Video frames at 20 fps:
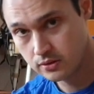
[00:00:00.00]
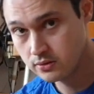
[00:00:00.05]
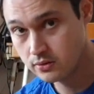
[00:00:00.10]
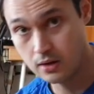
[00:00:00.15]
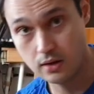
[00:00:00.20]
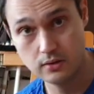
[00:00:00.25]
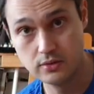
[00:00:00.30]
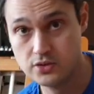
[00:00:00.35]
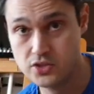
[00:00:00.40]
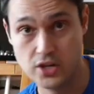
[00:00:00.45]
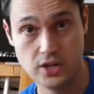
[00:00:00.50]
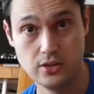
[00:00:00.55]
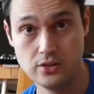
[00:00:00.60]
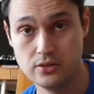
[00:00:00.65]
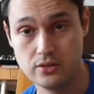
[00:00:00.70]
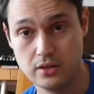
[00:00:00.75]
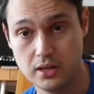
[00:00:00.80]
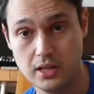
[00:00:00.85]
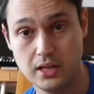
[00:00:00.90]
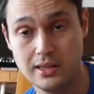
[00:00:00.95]
the sound
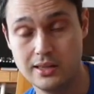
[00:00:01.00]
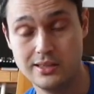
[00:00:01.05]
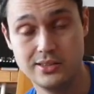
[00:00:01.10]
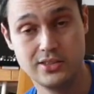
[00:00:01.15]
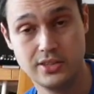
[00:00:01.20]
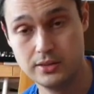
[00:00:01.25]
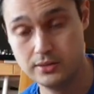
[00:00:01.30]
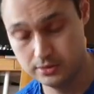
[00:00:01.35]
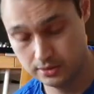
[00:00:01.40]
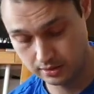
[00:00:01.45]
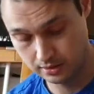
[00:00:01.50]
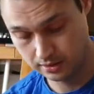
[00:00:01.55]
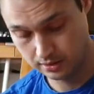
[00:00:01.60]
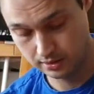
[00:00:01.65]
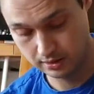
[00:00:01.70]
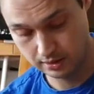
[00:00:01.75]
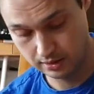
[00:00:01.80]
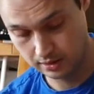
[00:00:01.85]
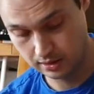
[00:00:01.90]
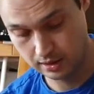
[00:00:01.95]
changed, and they changed
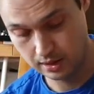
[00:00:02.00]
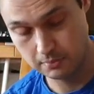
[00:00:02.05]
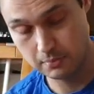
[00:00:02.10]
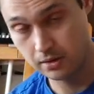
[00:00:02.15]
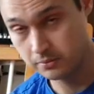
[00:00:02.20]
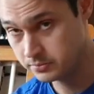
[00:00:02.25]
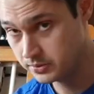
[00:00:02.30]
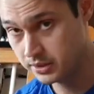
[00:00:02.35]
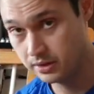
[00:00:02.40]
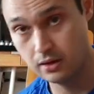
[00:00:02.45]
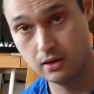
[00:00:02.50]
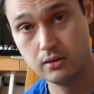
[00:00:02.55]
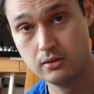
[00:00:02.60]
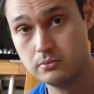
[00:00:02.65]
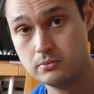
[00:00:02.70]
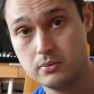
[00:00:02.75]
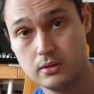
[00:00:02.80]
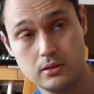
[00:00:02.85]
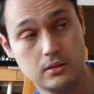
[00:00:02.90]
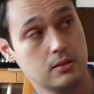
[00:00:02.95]
among the
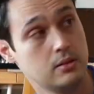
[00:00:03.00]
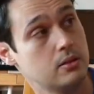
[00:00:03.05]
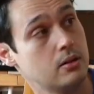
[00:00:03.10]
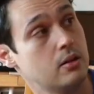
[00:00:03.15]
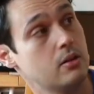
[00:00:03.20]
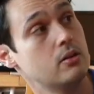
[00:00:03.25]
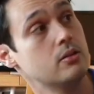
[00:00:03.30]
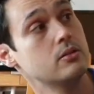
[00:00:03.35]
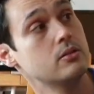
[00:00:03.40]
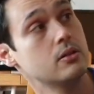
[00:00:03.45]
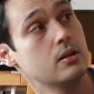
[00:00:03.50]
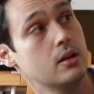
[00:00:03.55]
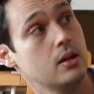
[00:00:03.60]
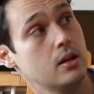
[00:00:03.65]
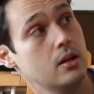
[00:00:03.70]
own